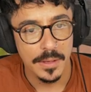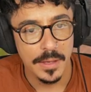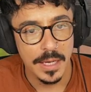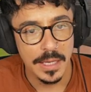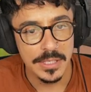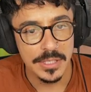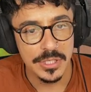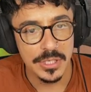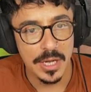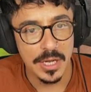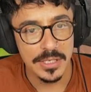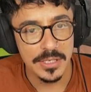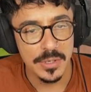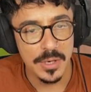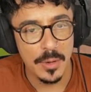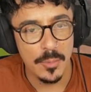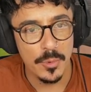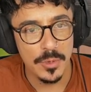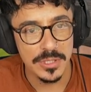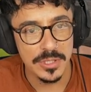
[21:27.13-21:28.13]
I, I,
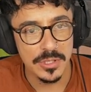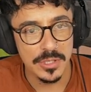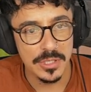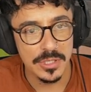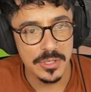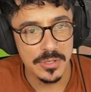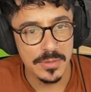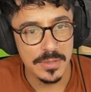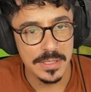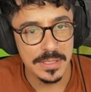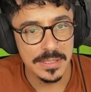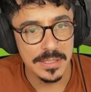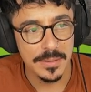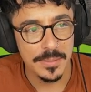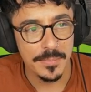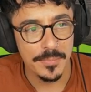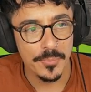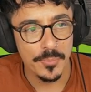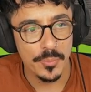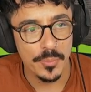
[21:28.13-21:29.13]
I was going to do this
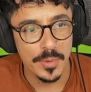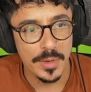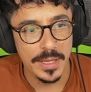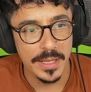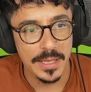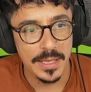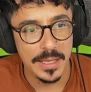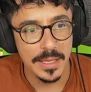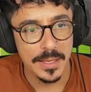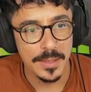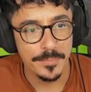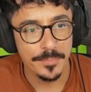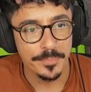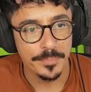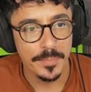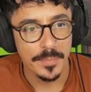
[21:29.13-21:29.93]
like a